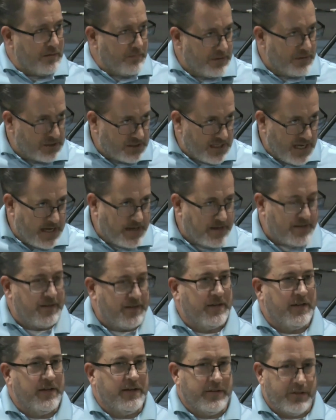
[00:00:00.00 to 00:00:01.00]
Messiah,
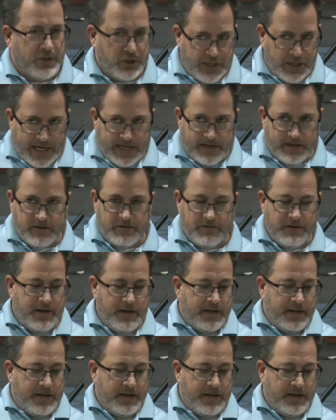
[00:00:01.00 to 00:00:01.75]
Shiloh.